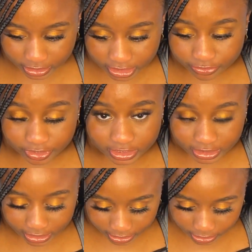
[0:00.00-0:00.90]
It's
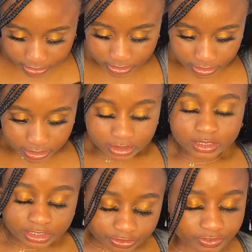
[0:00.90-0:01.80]
frizzy.
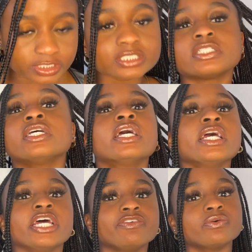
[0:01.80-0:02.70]
It's frizzy.
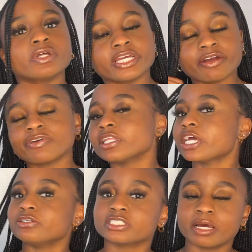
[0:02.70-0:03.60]
And if you want to get rid of that,
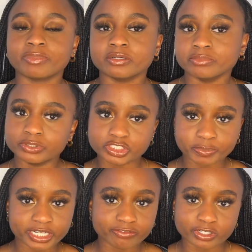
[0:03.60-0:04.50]
you just got to put mousse.
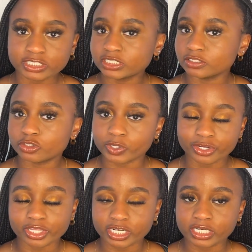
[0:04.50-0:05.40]
But it frizzes quicker
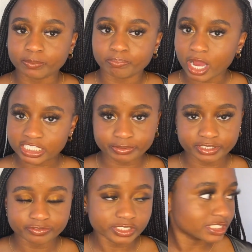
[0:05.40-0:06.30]
than box
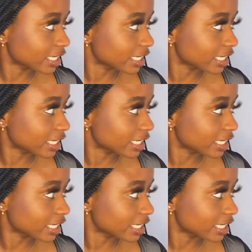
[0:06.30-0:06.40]
braids frizz.